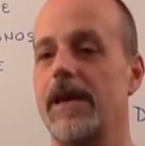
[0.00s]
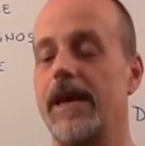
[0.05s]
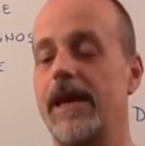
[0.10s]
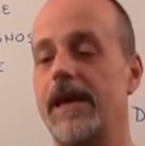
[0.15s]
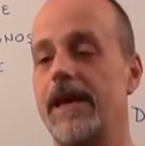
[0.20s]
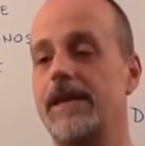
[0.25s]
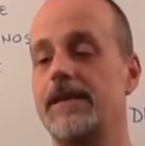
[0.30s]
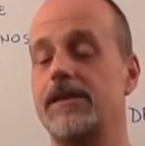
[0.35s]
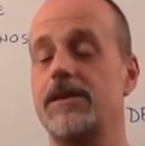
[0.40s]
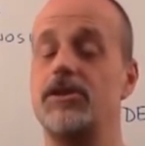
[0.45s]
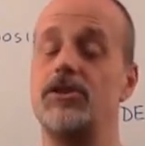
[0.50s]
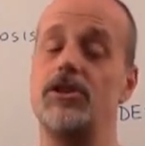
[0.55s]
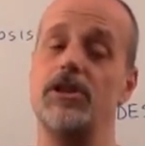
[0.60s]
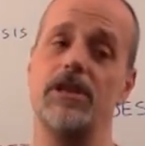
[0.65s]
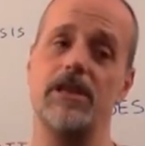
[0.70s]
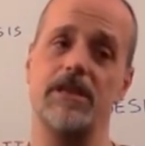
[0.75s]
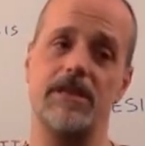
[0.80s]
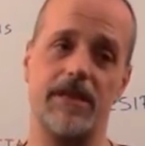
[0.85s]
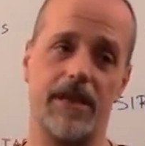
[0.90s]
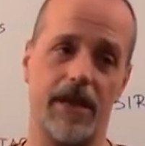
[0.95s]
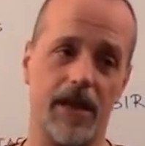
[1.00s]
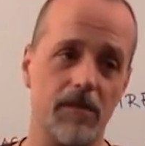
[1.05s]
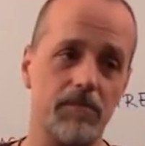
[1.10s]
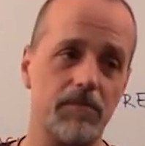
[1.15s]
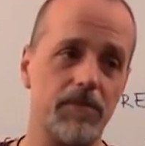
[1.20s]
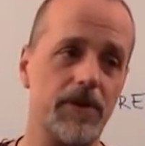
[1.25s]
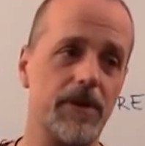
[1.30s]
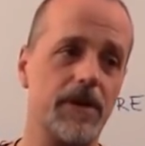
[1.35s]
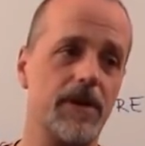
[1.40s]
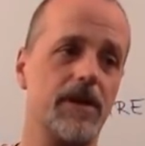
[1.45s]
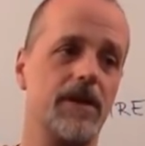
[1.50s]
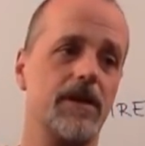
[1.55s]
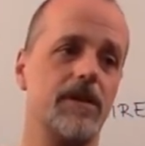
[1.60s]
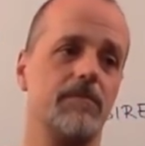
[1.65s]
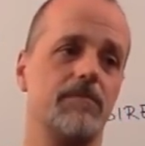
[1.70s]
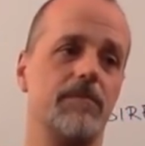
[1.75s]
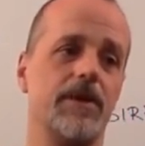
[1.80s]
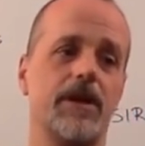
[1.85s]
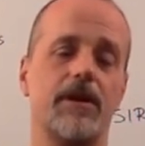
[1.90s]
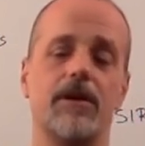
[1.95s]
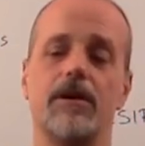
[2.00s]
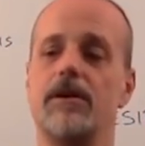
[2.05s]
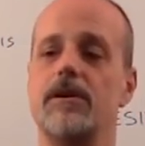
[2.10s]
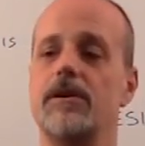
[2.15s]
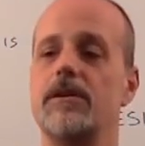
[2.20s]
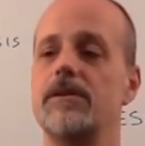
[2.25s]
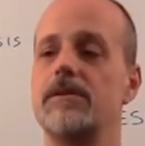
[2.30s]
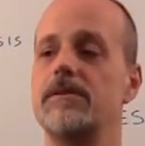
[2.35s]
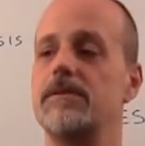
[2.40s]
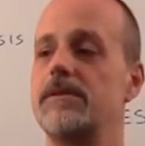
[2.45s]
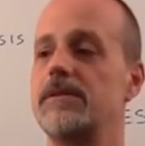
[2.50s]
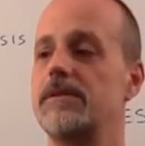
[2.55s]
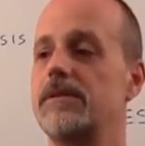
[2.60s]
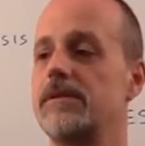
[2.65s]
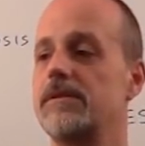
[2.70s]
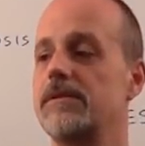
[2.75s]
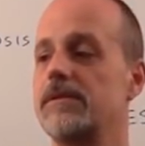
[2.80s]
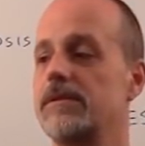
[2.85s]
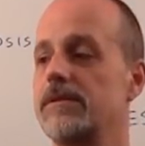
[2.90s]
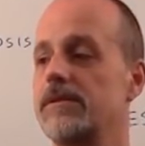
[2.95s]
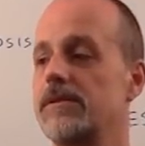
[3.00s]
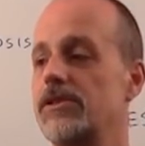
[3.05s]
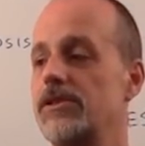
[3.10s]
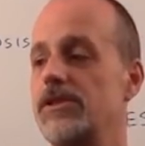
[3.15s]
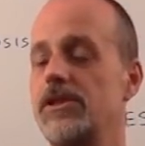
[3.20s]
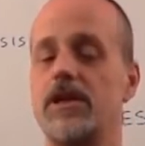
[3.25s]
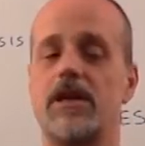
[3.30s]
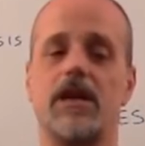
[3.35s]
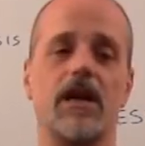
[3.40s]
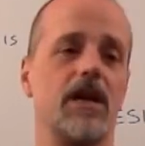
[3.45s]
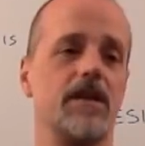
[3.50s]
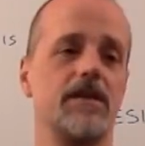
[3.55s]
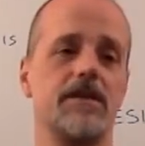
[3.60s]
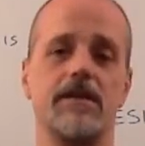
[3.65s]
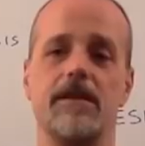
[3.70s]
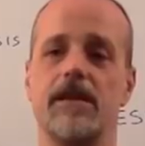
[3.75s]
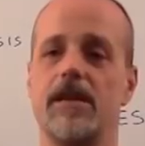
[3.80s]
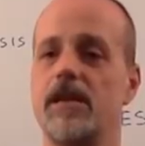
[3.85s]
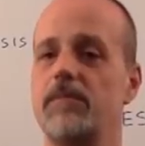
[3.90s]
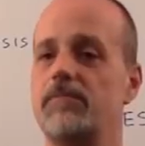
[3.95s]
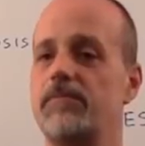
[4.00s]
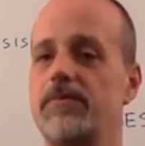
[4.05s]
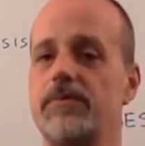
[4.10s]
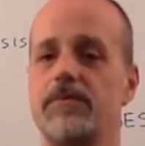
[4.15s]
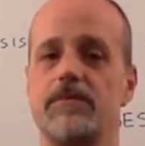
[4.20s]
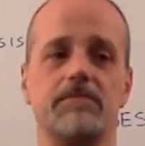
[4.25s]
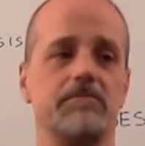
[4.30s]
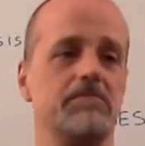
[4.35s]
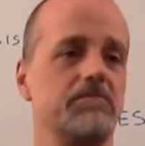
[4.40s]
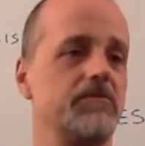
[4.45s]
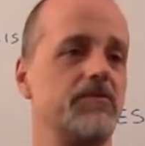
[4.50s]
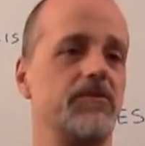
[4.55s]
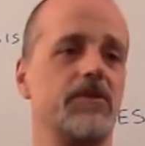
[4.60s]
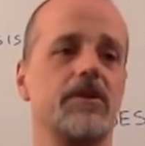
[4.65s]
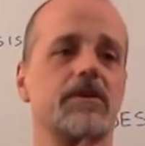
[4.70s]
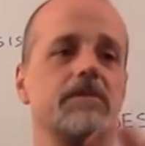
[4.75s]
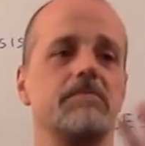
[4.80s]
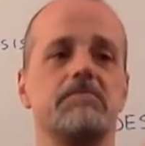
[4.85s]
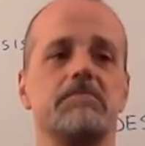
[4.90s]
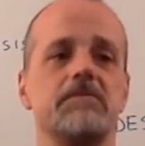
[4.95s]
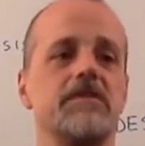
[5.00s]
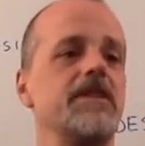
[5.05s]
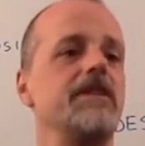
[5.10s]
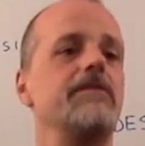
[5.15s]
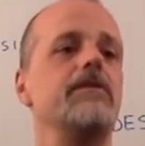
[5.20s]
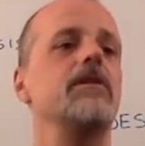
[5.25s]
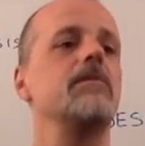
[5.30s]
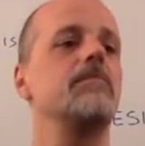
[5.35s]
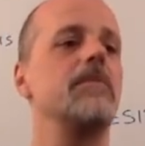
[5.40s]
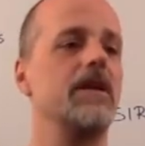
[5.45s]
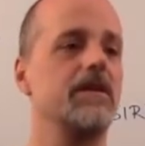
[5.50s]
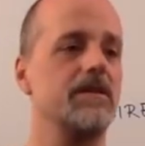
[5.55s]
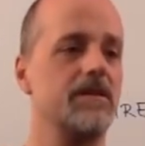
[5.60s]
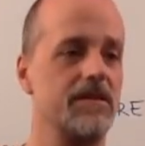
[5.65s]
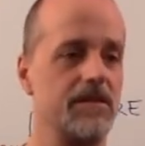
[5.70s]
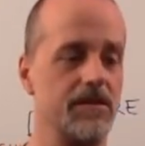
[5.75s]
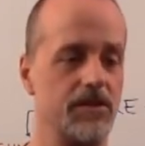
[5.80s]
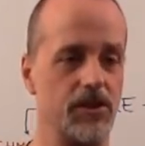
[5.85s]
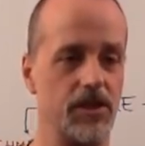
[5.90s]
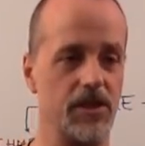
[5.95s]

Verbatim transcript: and she needs help because she can't sleep for several months.